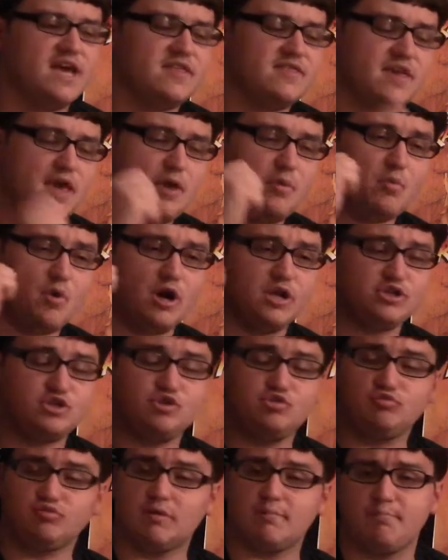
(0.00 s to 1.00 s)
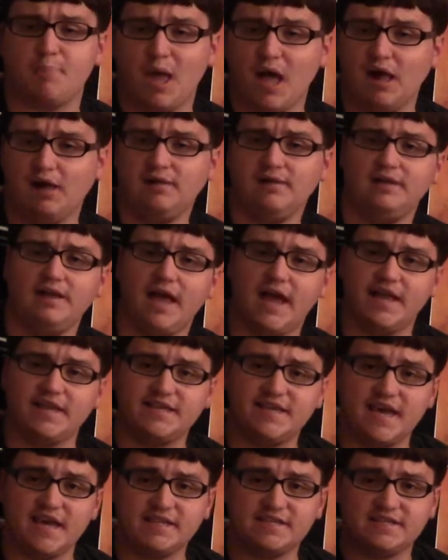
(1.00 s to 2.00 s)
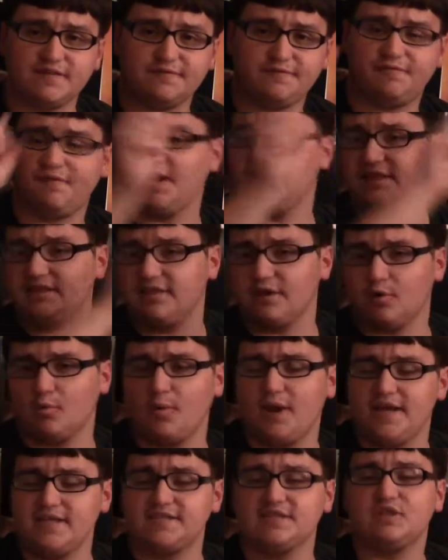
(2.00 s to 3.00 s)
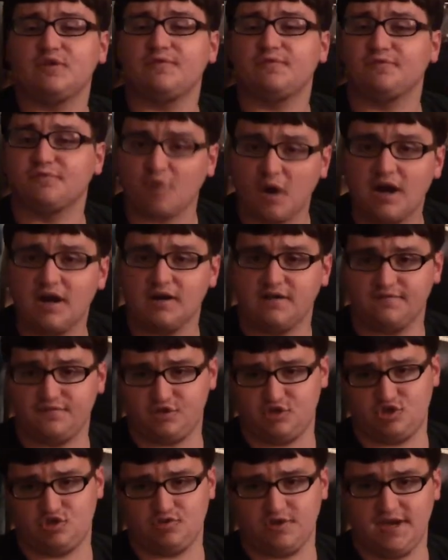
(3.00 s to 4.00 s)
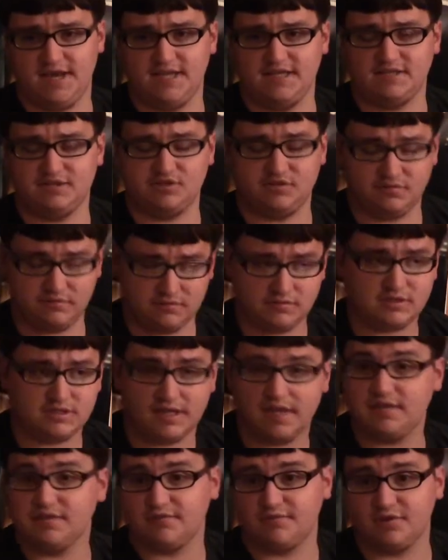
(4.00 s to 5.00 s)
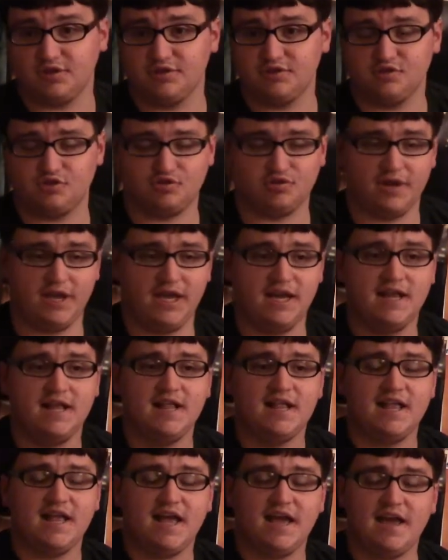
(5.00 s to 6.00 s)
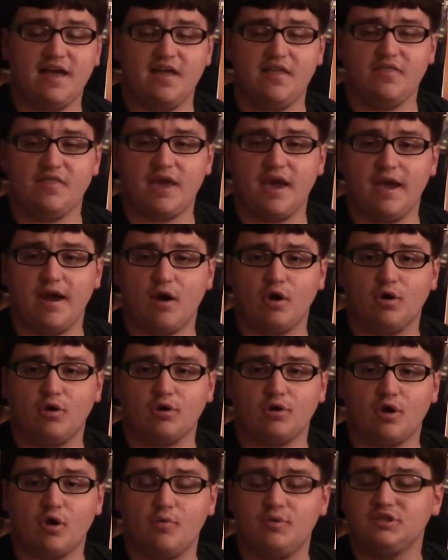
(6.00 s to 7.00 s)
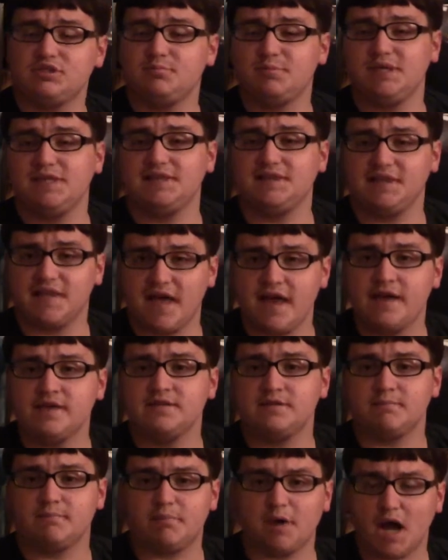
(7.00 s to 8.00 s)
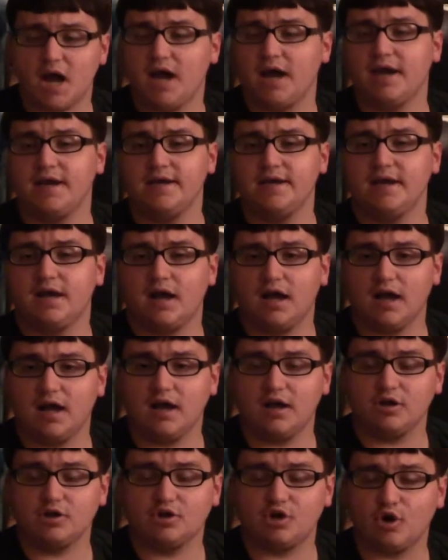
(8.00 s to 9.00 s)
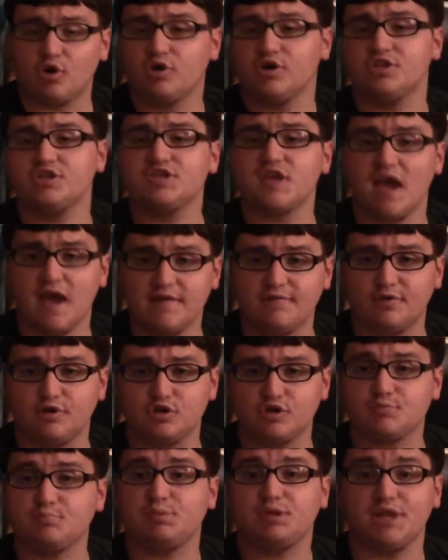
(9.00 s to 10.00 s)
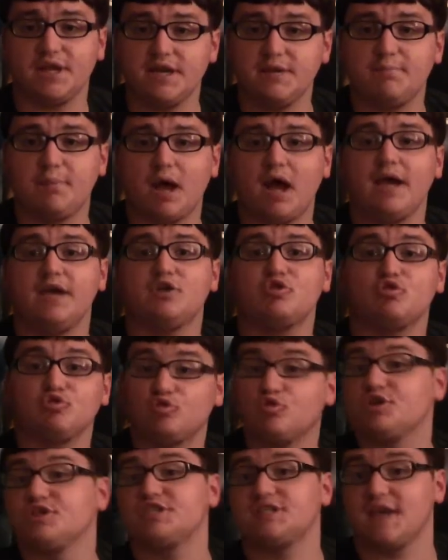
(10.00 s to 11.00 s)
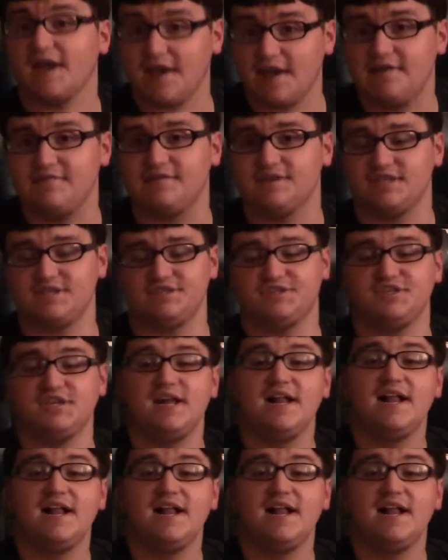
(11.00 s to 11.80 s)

They want to rebel and get to fight their way to the front of the train, to stay in the front of the train. And they are going to be led by uh, Curtis Everett, played by Chris Evans.